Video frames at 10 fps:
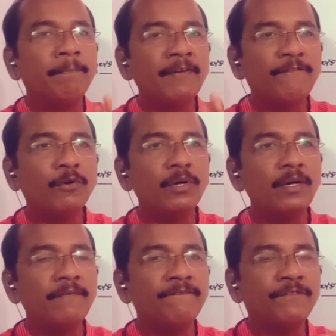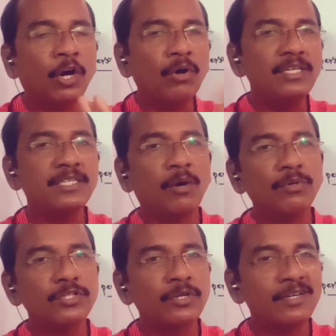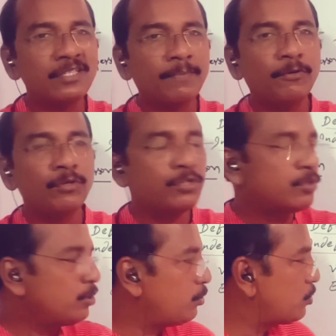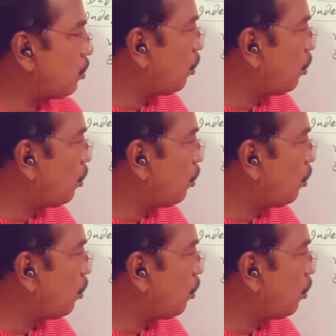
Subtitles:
before vowel sounds you are supposed to use